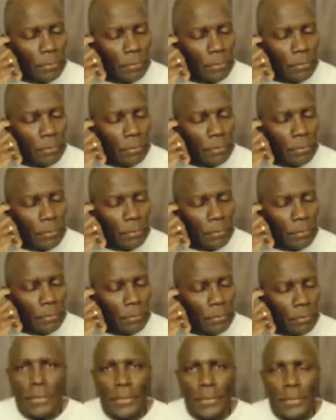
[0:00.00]
black
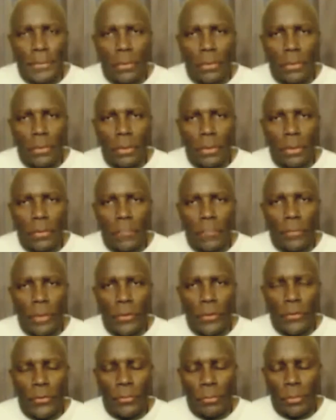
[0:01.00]
leaders
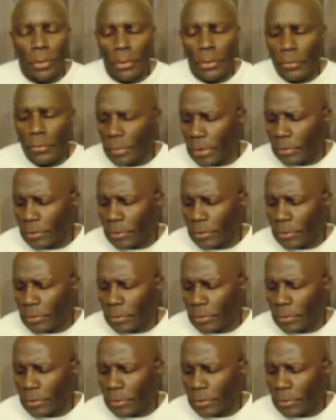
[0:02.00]
of the history,